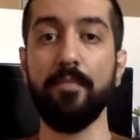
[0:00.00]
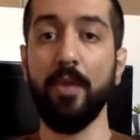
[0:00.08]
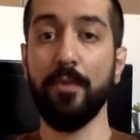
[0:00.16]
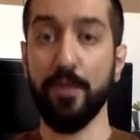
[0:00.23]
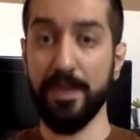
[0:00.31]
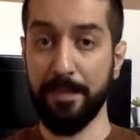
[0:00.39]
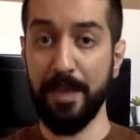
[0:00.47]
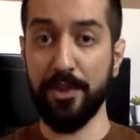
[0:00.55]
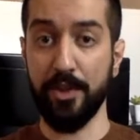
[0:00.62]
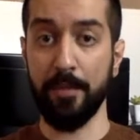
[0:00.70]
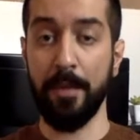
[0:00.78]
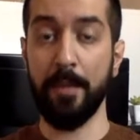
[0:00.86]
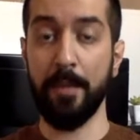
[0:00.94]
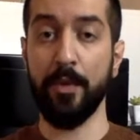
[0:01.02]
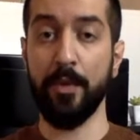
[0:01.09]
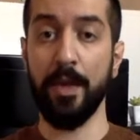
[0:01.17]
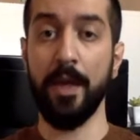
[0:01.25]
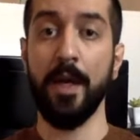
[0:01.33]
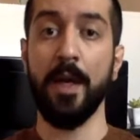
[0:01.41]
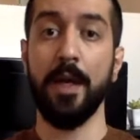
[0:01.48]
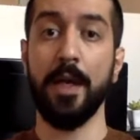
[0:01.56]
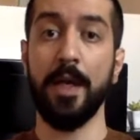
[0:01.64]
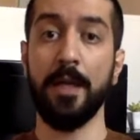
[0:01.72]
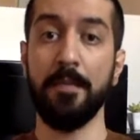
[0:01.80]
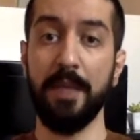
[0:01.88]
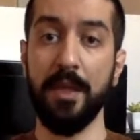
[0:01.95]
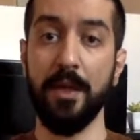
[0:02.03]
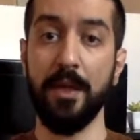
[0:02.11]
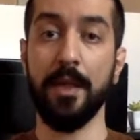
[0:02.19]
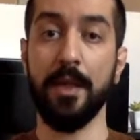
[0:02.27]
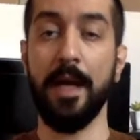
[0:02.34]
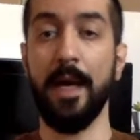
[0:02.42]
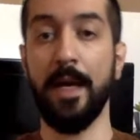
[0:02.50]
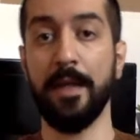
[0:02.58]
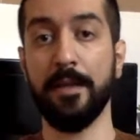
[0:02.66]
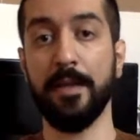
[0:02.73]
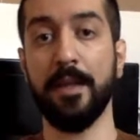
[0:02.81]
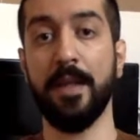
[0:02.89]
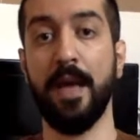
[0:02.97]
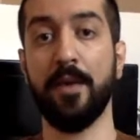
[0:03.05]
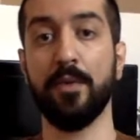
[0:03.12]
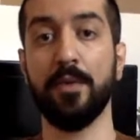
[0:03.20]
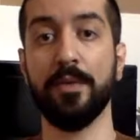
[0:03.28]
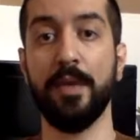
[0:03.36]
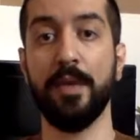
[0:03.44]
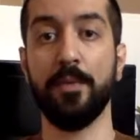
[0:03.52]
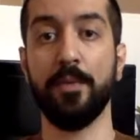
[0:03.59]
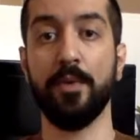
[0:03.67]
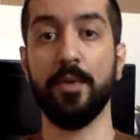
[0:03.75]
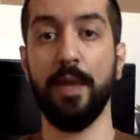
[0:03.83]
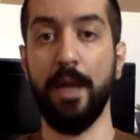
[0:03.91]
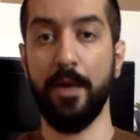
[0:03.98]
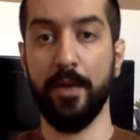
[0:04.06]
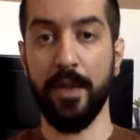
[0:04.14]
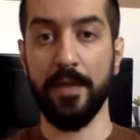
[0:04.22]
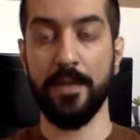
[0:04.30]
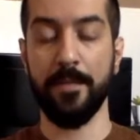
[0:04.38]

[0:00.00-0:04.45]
for spatial memory in medial and lateral temporal areas.